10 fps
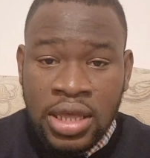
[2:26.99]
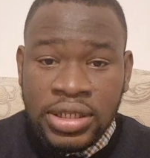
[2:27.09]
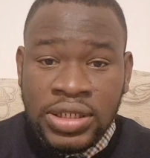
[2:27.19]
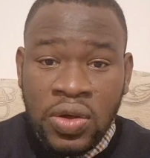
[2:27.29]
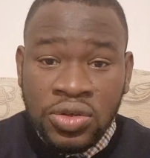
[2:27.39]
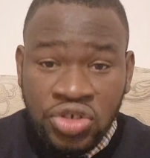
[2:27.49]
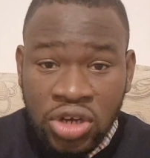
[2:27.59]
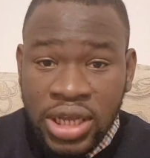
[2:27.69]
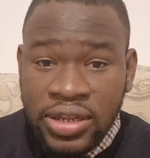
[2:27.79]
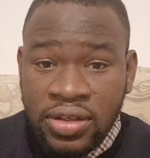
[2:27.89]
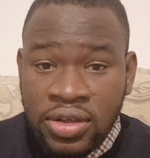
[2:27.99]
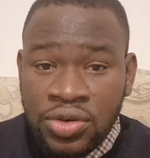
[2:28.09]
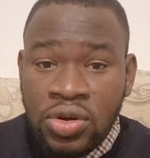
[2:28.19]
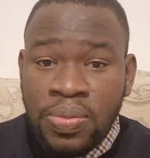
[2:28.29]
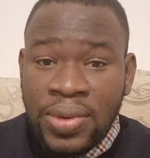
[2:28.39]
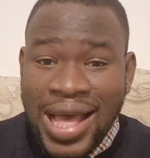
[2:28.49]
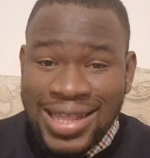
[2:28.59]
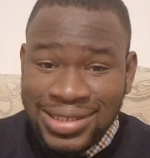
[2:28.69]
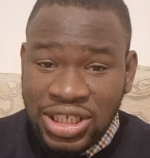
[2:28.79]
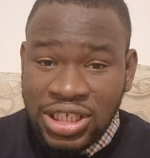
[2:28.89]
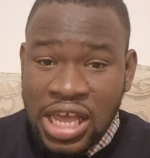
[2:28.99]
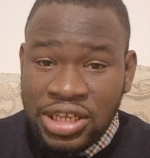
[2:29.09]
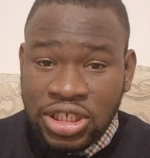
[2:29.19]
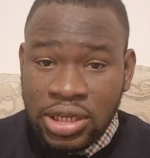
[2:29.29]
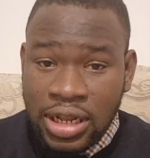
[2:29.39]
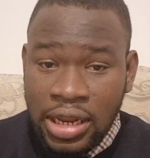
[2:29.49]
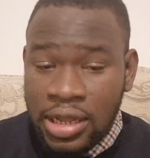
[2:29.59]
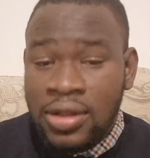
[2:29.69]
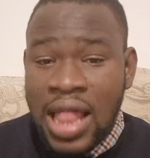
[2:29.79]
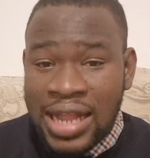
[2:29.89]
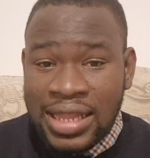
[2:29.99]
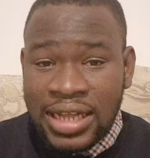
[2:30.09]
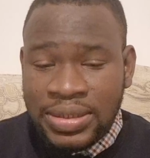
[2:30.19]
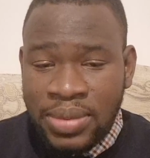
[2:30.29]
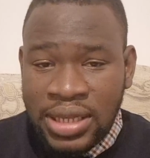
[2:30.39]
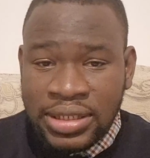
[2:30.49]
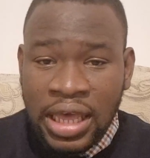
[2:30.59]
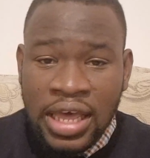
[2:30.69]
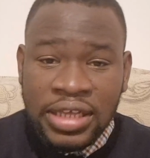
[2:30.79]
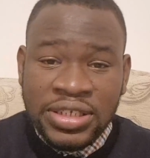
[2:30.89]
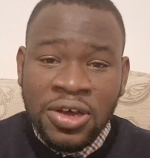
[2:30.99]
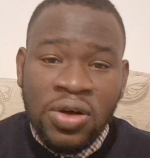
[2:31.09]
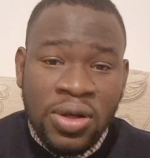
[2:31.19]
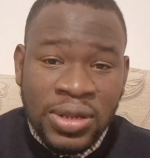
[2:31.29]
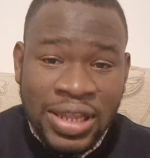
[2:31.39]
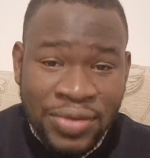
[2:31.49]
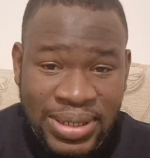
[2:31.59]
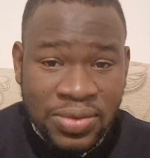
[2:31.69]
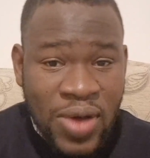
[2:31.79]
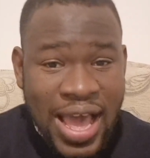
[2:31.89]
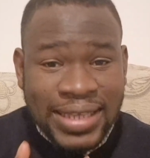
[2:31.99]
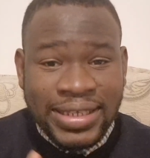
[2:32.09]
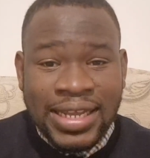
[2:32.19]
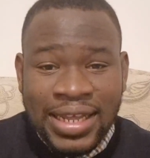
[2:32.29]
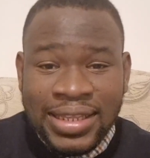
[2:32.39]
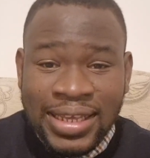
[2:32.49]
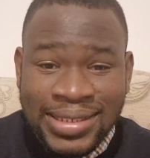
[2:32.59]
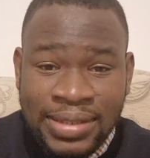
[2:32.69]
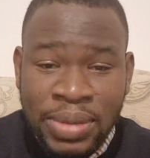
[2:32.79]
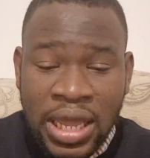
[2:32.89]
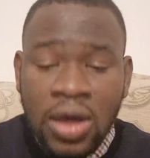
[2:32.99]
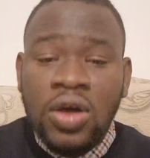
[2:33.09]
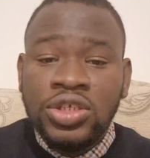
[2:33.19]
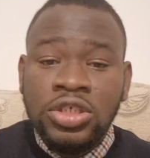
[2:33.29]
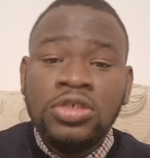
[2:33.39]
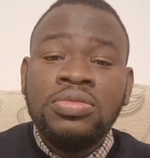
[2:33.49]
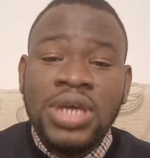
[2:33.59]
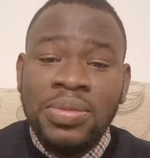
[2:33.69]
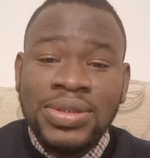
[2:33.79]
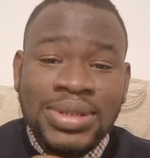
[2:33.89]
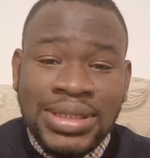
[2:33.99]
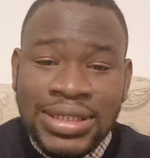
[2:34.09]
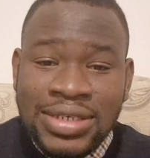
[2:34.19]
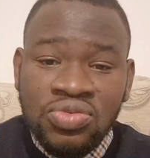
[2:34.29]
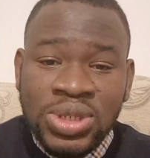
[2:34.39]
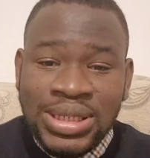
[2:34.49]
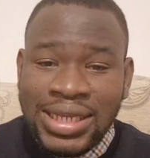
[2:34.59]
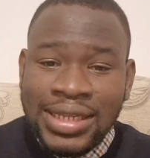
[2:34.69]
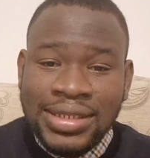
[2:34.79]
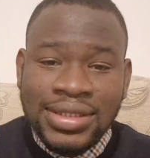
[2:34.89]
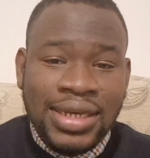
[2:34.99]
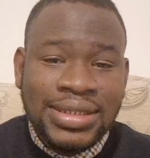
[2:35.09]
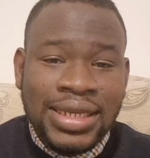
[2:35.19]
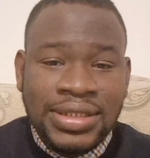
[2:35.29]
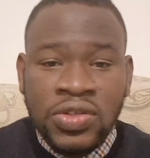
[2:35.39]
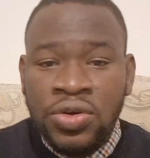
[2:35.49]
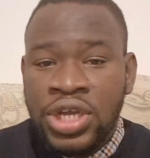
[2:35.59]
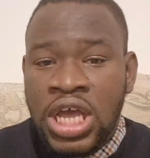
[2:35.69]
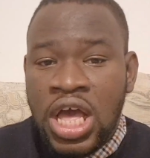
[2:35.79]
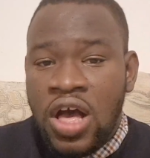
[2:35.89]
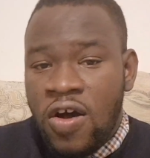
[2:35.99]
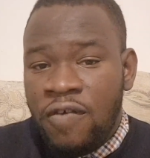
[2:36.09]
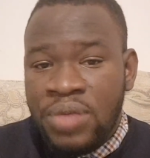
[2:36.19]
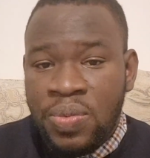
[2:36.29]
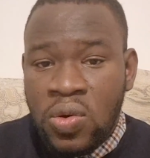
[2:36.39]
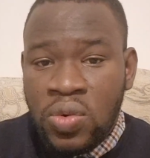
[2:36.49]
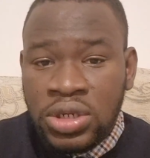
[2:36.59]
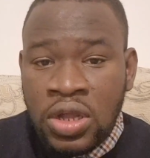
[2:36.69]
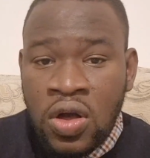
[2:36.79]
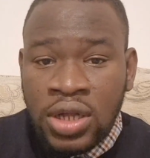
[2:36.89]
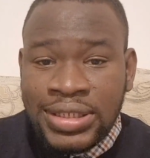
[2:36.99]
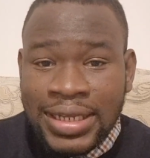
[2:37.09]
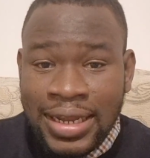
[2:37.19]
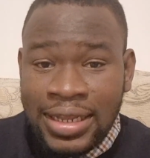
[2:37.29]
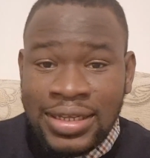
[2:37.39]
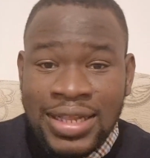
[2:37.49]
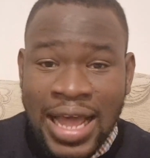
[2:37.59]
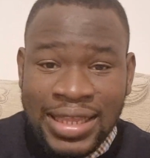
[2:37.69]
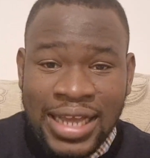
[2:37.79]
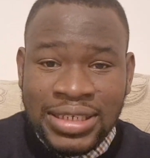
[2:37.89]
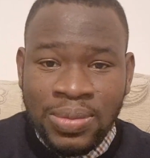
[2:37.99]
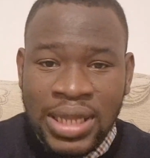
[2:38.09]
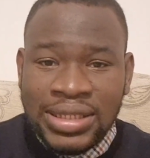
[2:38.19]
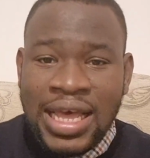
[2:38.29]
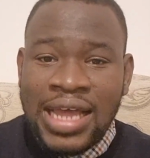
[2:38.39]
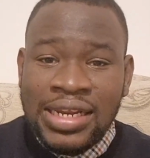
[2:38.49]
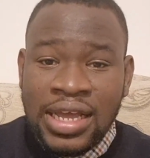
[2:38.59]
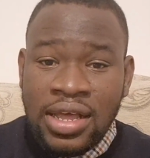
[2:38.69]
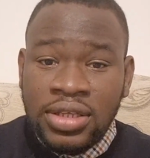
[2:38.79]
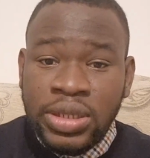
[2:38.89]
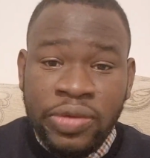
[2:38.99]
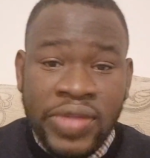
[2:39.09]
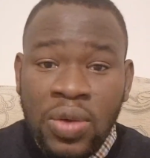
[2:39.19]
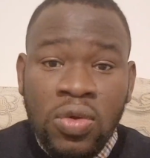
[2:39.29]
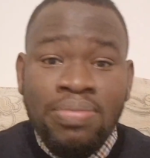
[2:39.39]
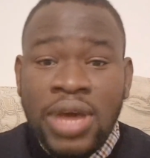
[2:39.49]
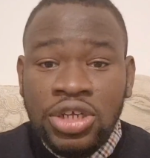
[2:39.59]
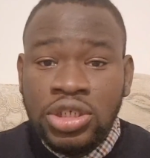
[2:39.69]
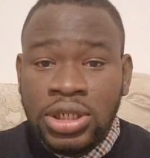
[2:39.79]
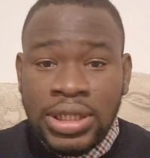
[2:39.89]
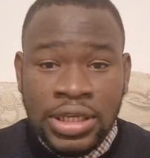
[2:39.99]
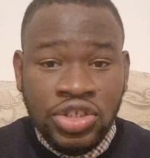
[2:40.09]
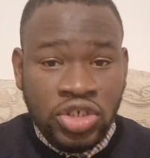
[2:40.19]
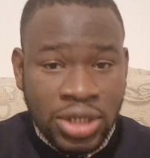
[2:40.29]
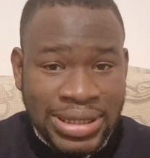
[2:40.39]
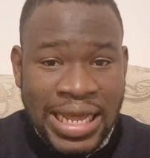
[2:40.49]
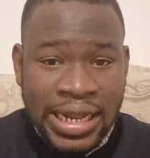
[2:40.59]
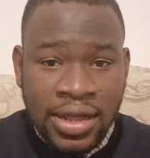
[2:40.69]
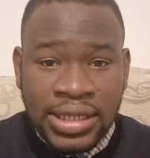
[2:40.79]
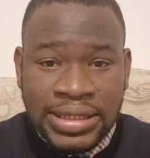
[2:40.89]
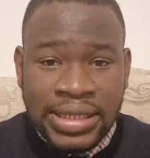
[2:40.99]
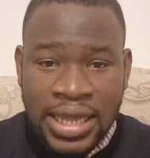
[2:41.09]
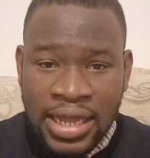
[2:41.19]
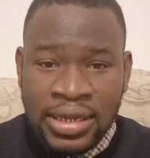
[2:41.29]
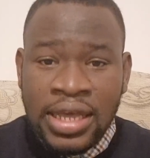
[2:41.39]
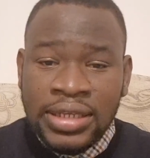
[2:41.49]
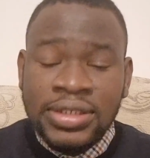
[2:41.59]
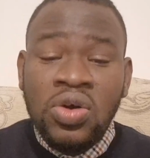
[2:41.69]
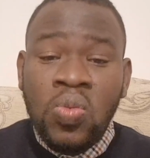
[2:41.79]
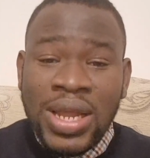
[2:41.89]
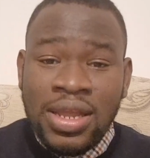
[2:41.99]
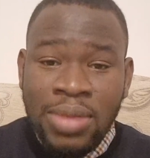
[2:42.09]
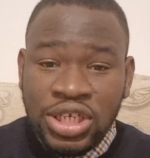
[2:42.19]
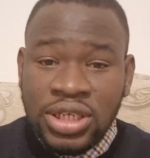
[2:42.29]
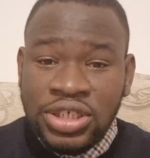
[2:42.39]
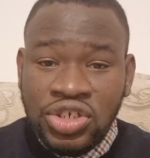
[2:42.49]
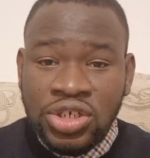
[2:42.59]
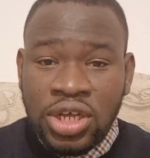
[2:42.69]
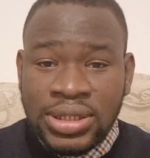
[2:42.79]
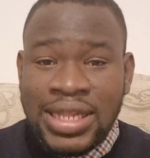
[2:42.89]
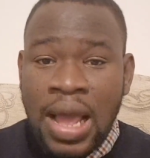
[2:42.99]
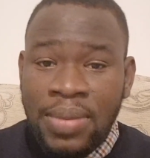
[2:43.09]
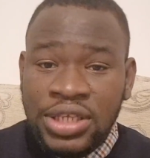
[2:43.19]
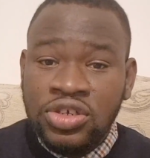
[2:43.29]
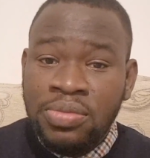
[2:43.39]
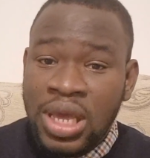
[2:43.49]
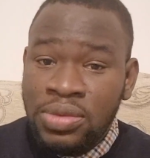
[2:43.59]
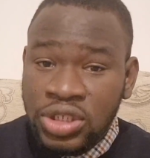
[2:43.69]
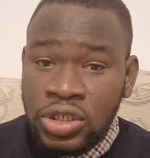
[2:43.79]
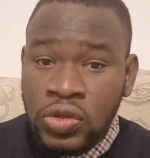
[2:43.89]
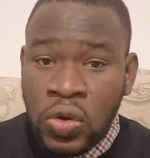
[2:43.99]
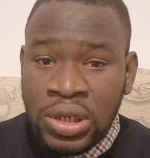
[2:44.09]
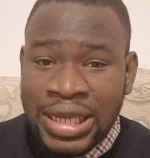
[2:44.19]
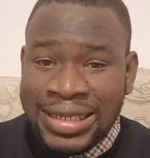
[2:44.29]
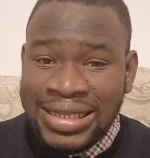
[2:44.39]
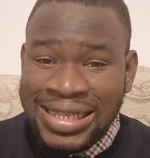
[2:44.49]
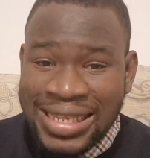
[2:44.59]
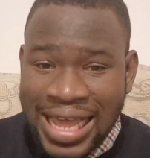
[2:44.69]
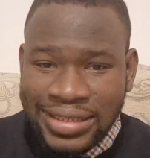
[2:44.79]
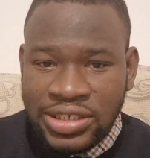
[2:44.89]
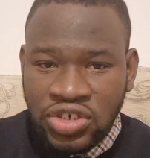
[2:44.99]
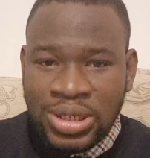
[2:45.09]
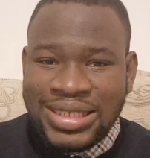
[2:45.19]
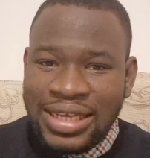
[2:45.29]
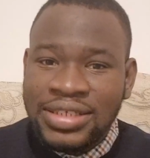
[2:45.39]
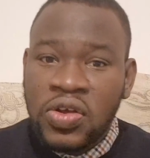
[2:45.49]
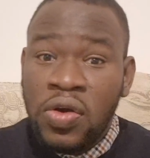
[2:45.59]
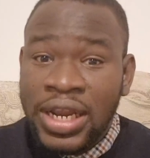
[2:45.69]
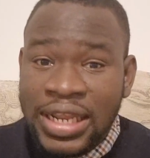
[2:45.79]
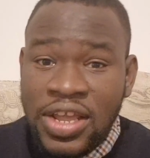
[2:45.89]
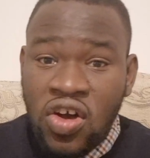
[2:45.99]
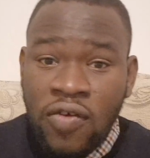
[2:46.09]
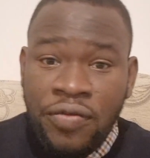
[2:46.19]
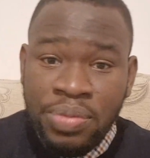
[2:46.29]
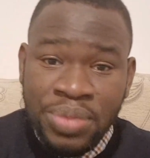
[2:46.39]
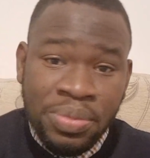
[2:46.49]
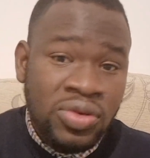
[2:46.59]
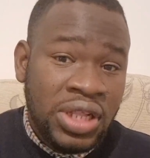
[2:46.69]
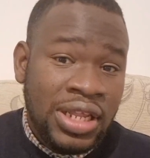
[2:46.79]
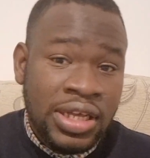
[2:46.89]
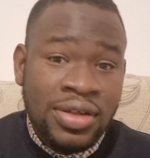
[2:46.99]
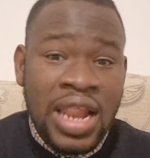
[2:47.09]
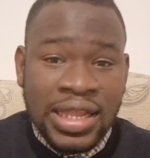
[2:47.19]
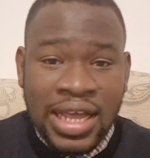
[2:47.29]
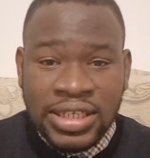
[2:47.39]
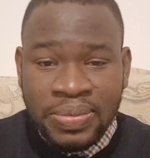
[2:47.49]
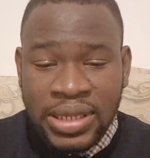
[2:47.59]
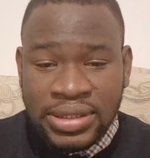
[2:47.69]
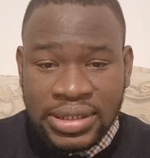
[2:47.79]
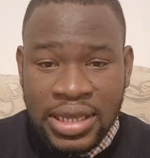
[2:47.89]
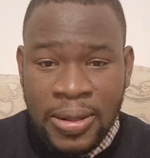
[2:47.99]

So join the group and search clinical attachment. So the reason why I said that is because you will be able to see recent success story of people who got clinical attachment, and some of them will mention the trust that they got it in. So when they mention the trust, that means you'll be able to know that trust is currently offering people clinical attachment.